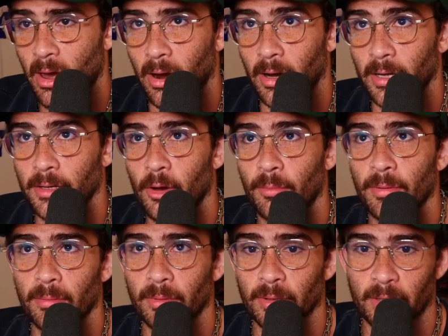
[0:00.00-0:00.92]
I know
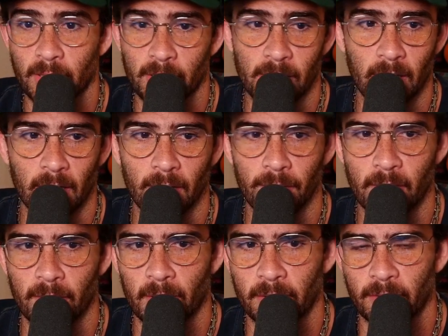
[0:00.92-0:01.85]
people are gonna yell at me
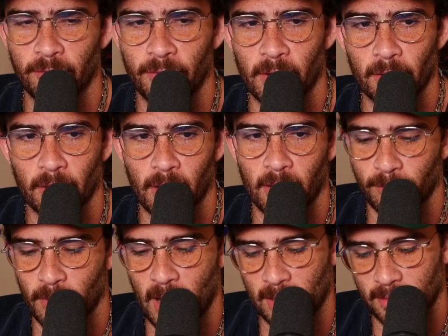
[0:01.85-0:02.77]
about the Fairlife
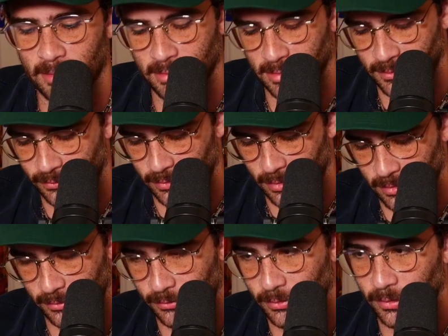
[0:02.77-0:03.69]
practices
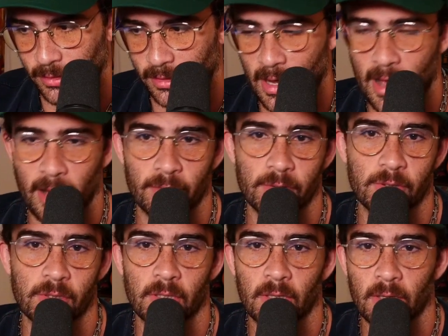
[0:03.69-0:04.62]
for the
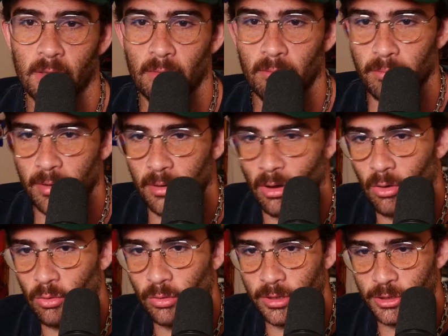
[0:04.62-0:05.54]
cows. But
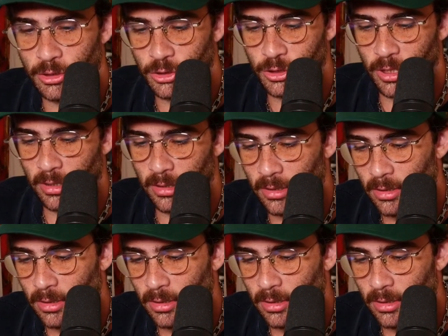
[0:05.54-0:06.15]
holy shit,